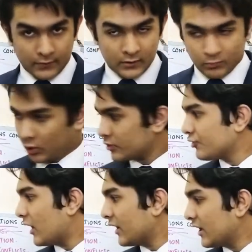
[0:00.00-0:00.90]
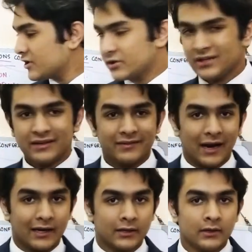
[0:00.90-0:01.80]
modern United Nations is
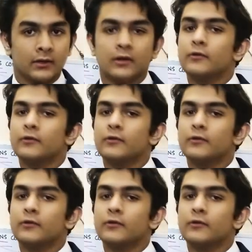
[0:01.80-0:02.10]
that